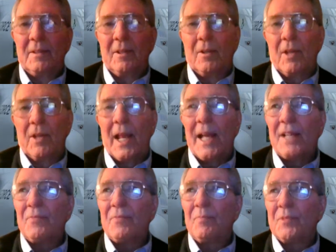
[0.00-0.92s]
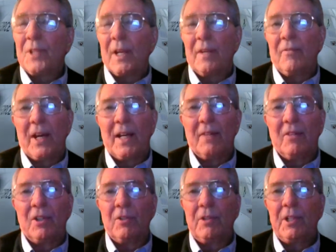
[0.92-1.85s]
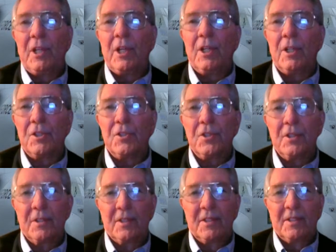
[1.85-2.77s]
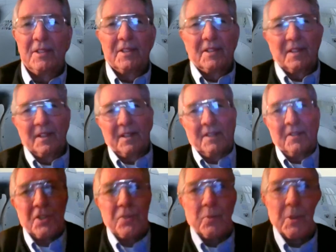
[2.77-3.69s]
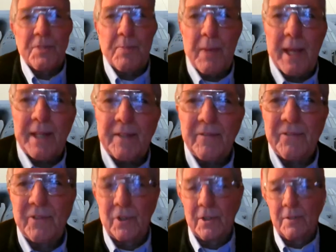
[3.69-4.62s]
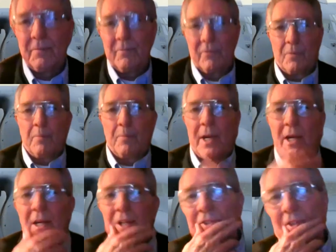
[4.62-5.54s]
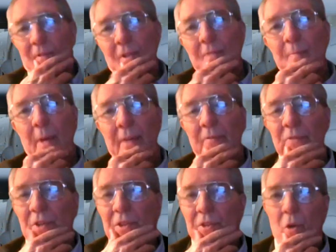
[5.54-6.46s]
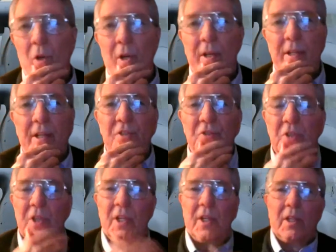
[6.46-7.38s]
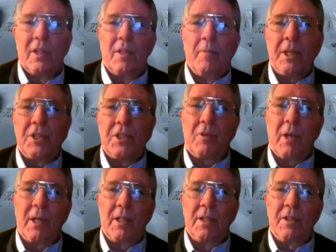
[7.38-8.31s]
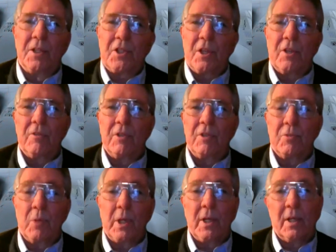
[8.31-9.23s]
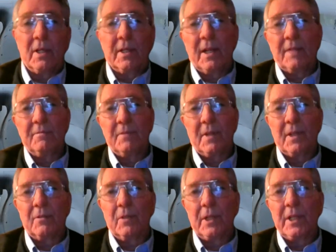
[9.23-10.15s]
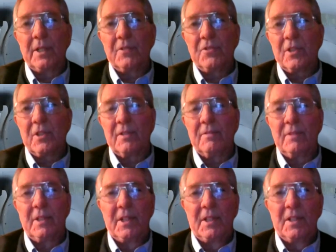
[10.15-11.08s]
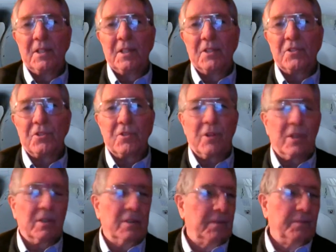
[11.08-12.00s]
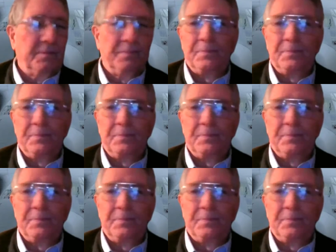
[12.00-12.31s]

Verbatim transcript: you know the last 7,500 years, uh, this respect for for parents and respect for authority has diminished greatly in this country as well. And I, I agree, it's a it's a struggle.